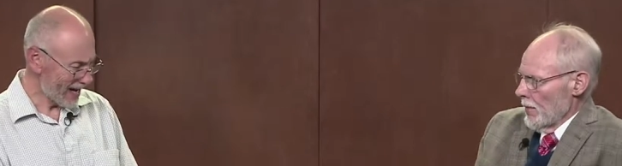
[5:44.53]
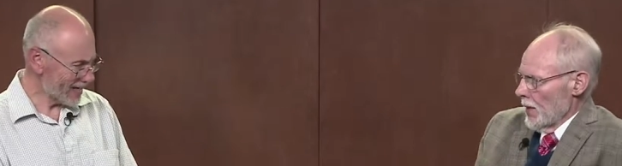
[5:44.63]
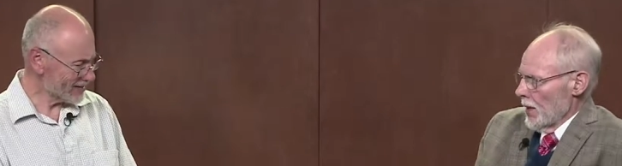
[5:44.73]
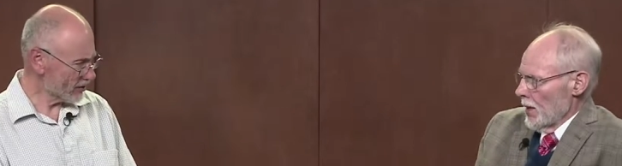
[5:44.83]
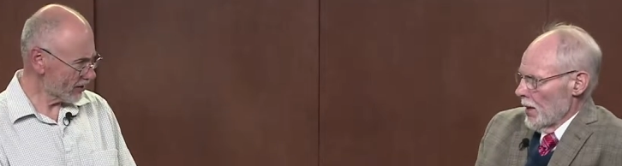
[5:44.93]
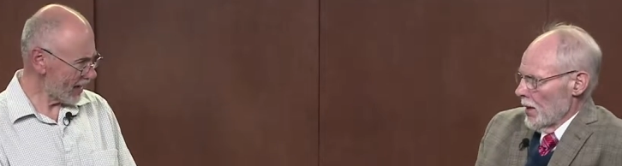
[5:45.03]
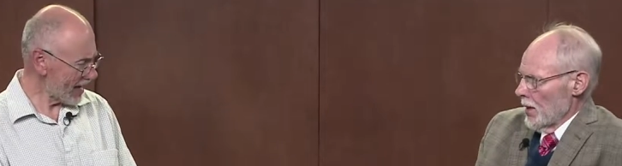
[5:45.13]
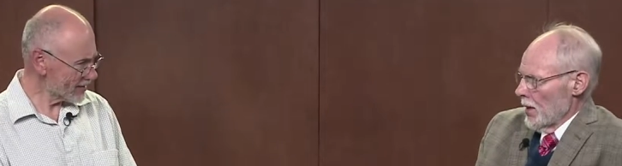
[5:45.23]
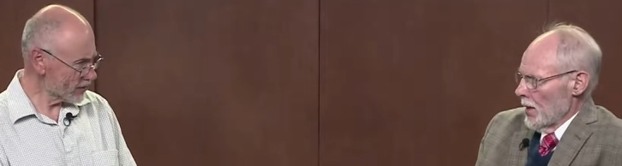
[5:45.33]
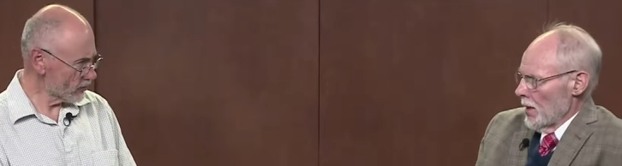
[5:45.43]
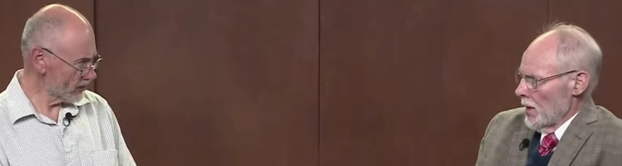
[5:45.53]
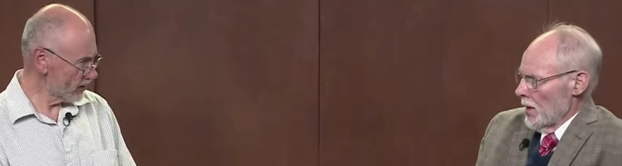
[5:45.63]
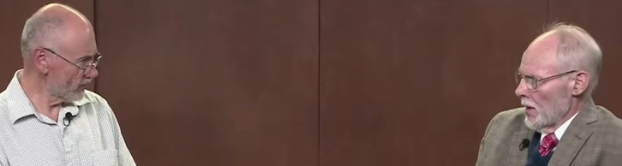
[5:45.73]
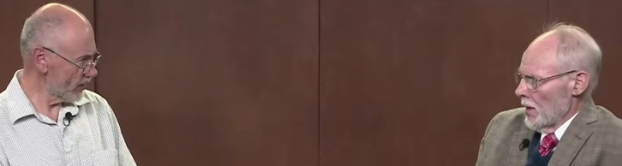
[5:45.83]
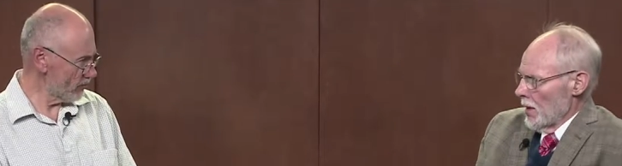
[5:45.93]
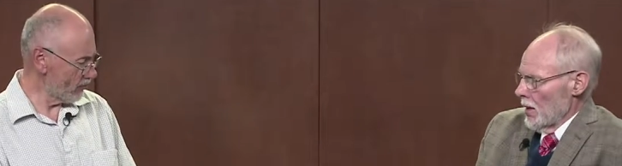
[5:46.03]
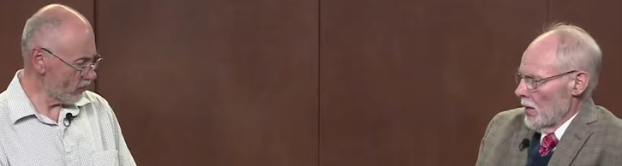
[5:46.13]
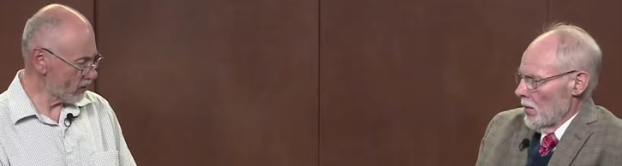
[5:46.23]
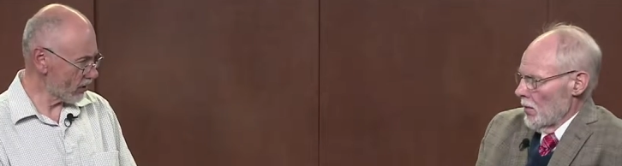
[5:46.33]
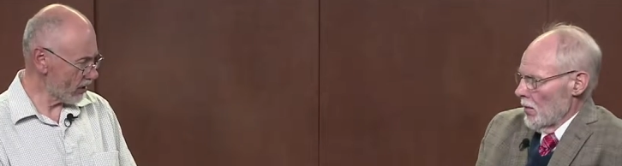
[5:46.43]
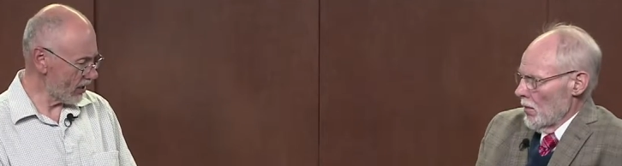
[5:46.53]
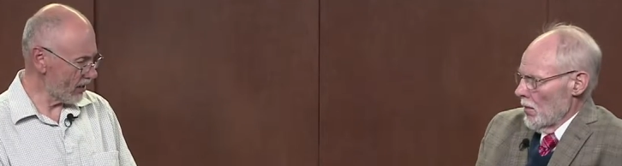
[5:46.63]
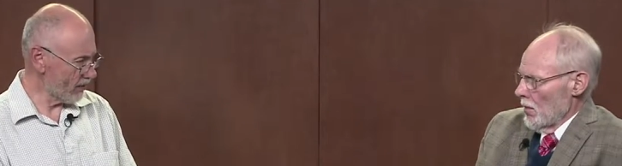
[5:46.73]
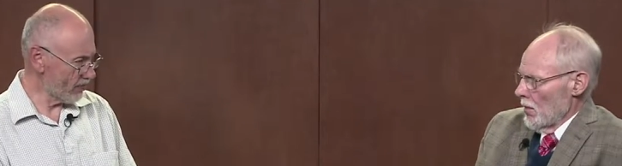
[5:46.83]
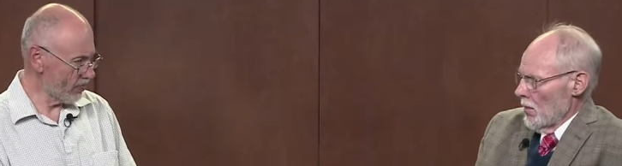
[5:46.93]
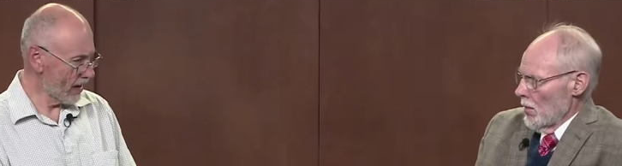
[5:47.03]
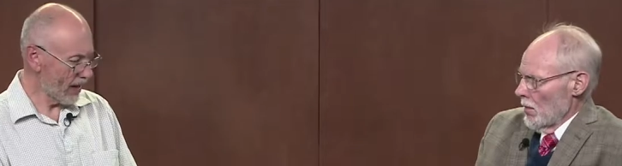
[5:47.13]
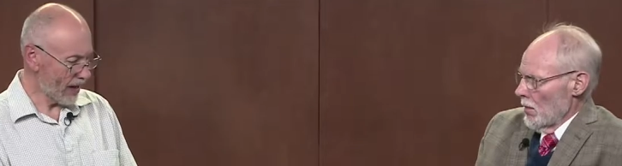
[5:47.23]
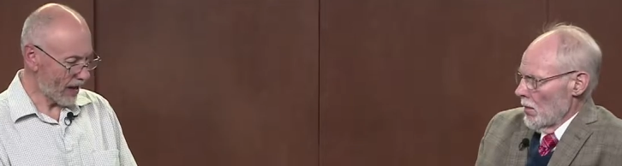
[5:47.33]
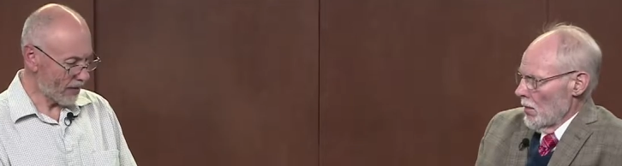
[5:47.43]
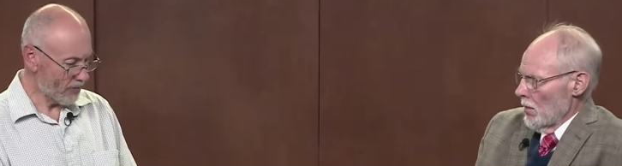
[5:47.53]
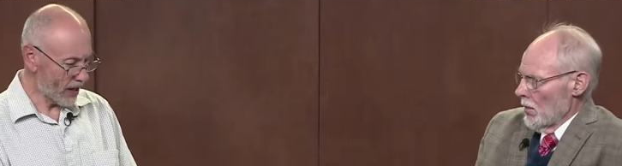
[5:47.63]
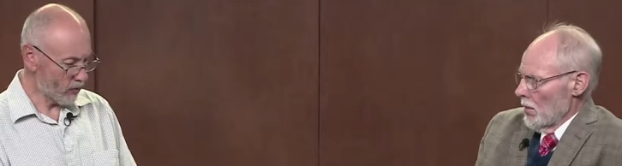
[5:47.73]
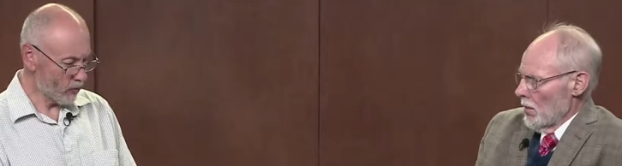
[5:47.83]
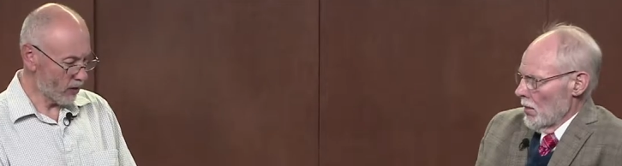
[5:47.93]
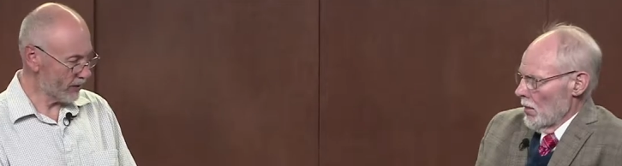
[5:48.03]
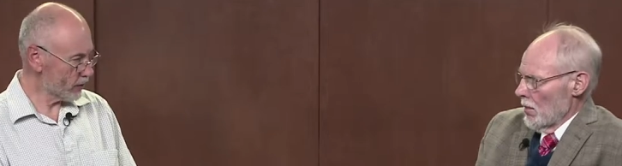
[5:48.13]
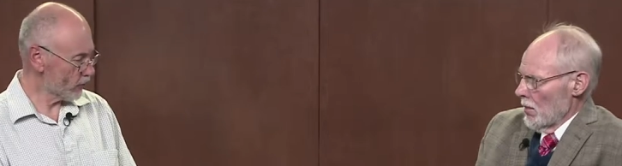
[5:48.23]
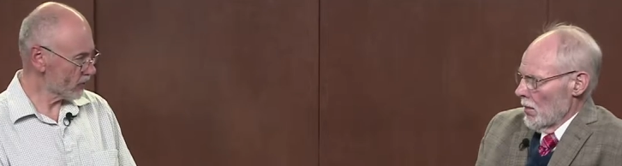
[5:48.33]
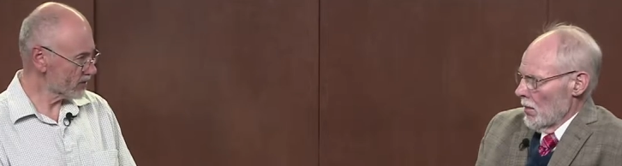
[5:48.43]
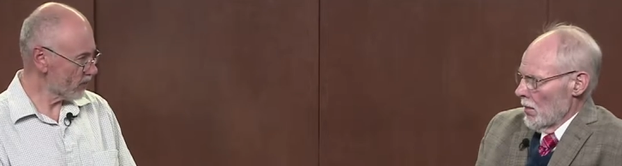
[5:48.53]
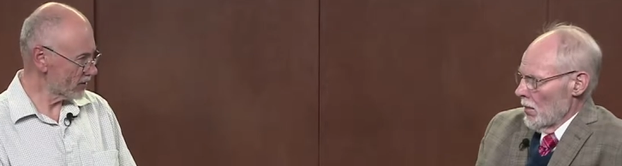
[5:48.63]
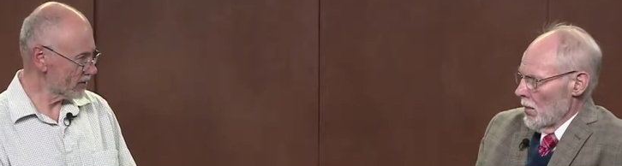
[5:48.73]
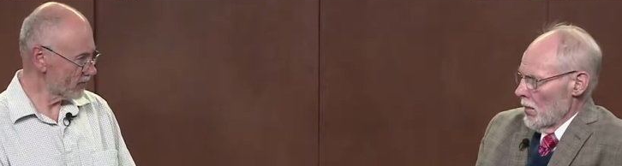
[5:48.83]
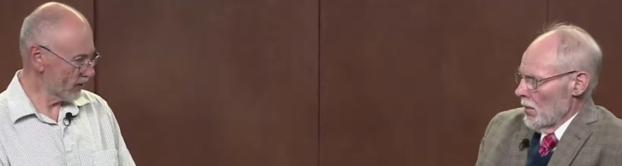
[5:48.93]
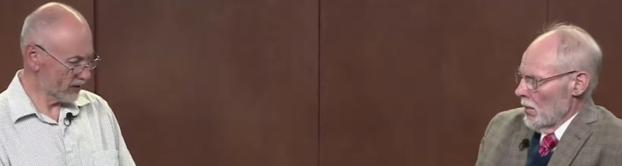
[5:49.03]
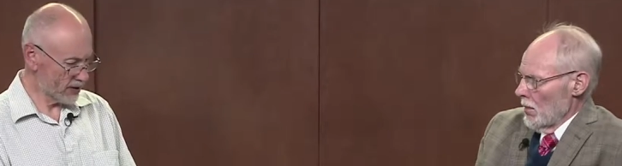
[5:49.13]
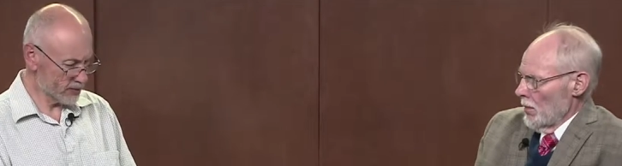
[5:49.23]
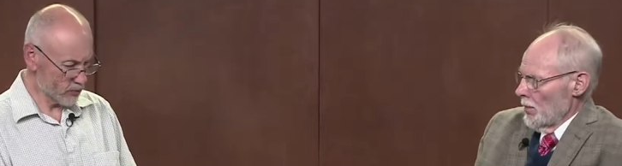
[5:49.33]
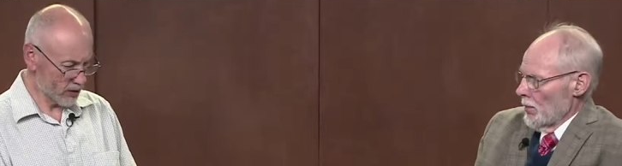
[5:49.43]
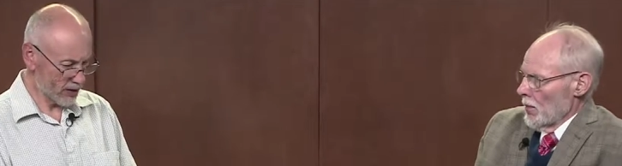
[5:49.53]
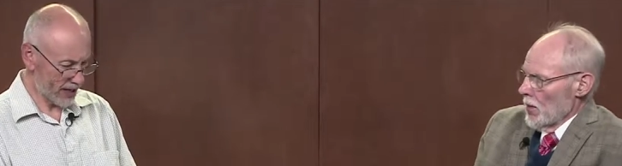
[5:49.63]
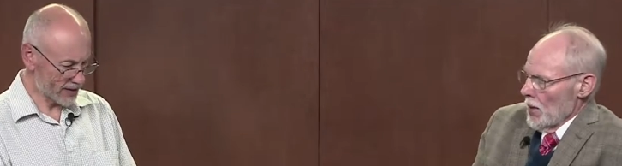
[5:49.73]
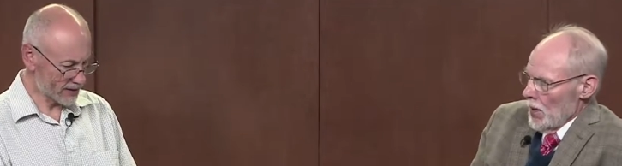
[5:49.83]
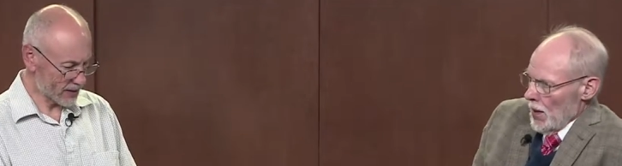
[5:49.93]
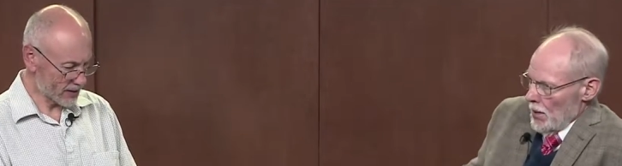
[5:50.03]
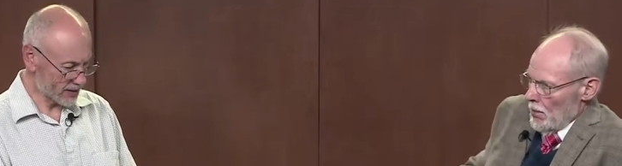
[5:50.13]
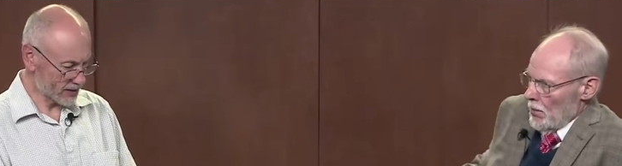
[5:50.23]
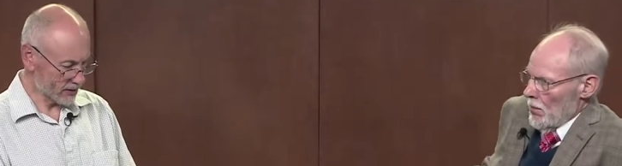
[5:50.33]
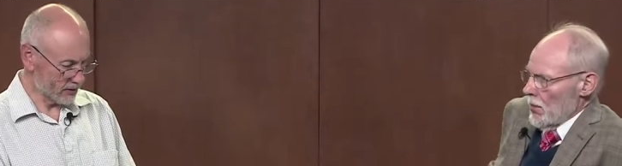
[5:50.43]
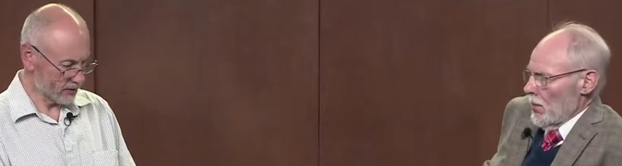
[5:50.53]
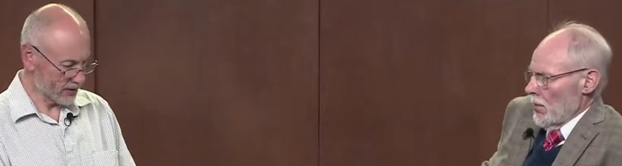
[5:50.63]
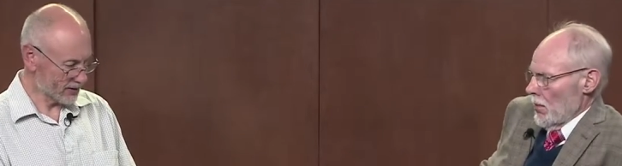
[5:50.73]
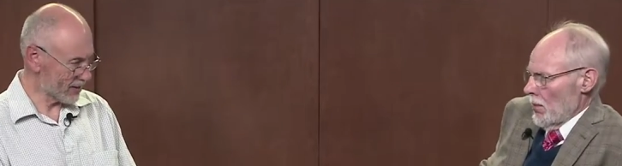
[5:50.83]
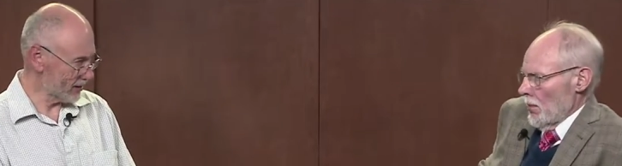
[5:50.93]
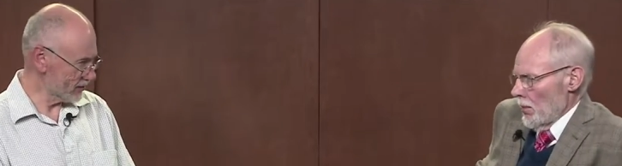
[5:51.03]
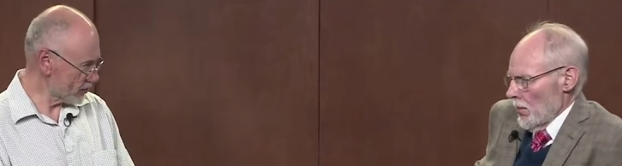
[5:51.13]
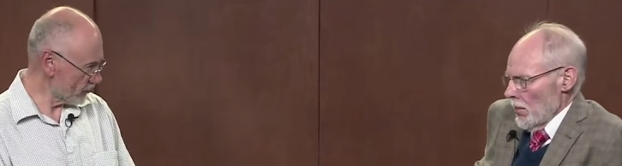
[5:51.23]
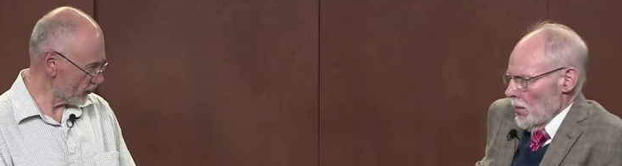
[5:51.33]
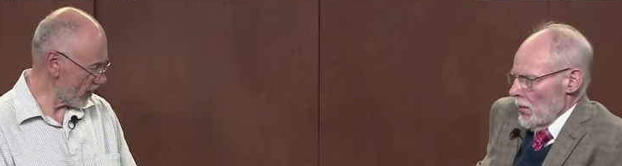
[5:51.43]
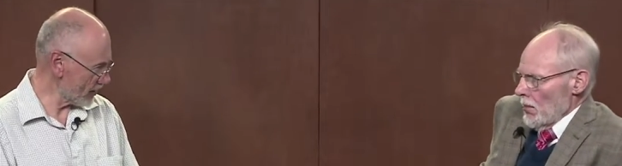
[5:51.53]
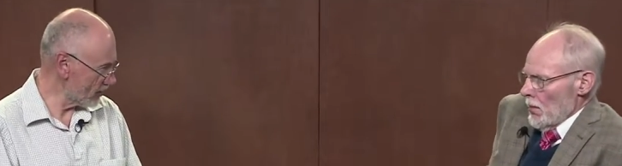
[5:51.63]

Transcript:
Speaker 1: And so, can I ask you a little bit more? Um, about what your responsibilities were as statistical consultants. You've talked